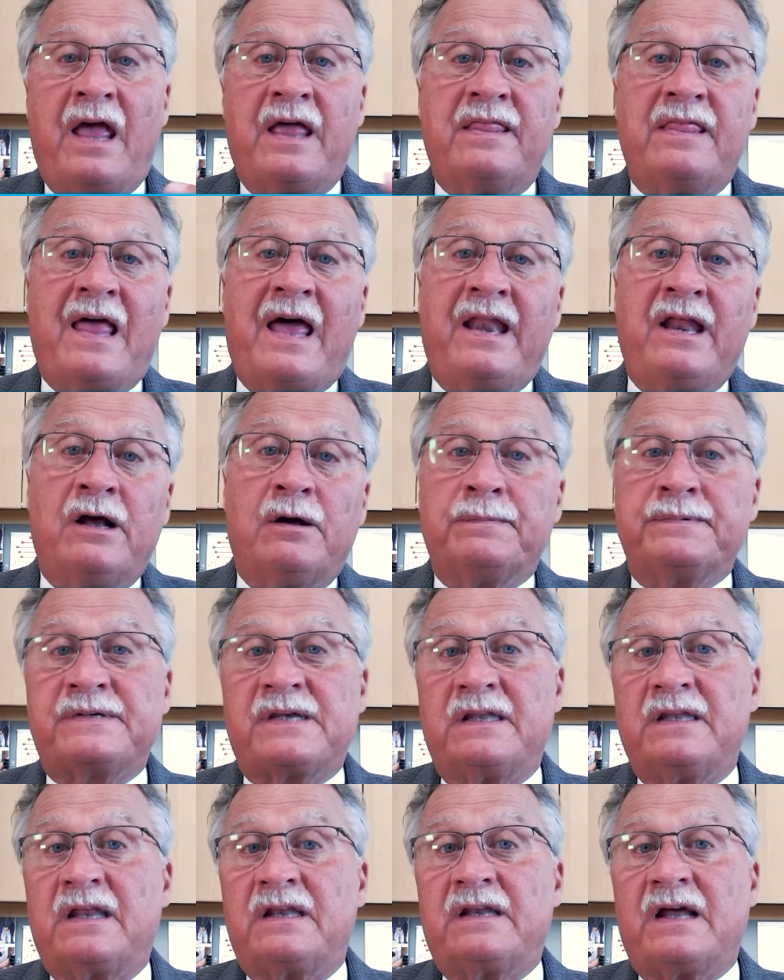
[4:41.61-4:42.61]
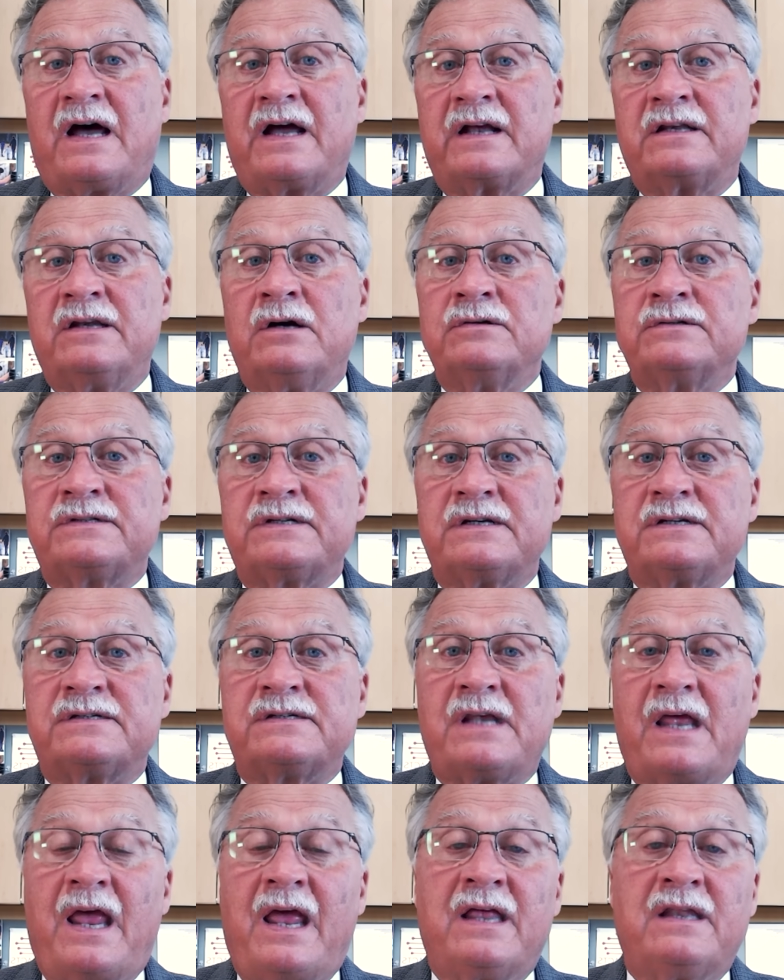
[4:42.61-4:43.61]
and that helps in the
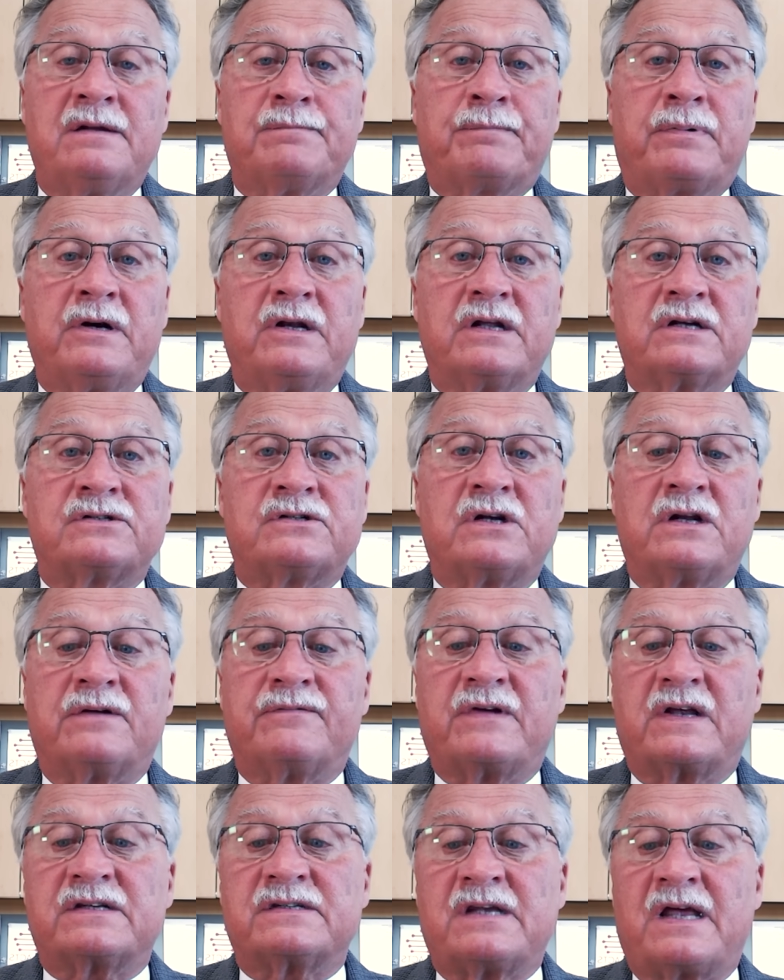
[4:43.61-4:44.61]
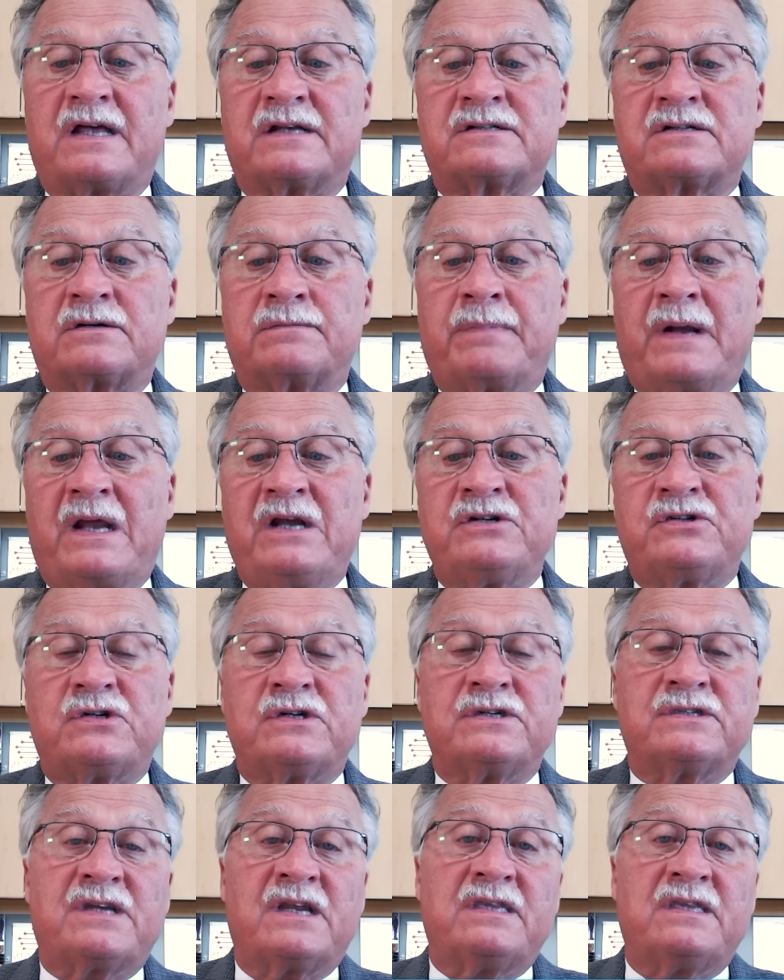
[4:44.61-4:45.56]
diagnosis and the prediction of exacerbations.